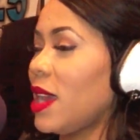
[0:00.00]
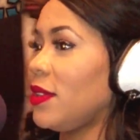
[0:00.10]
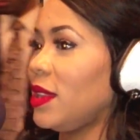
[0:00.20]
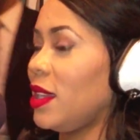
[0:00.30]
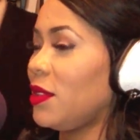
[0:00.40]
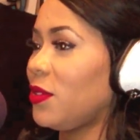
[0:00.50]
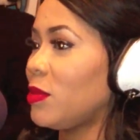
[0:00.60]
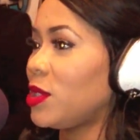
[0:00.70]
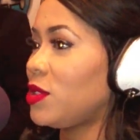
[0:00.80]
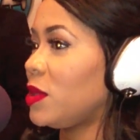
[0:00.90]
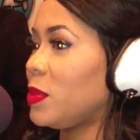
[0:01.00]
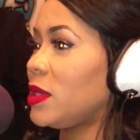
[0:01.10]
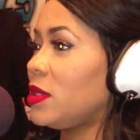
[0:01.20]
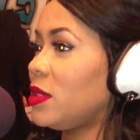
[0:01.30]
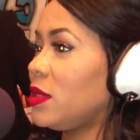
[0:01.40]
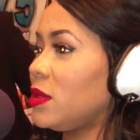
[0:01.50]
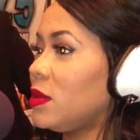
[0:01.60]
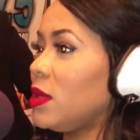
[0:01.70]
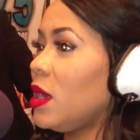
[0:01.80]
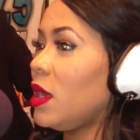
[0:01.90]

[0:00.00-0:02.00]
everything from a stripper to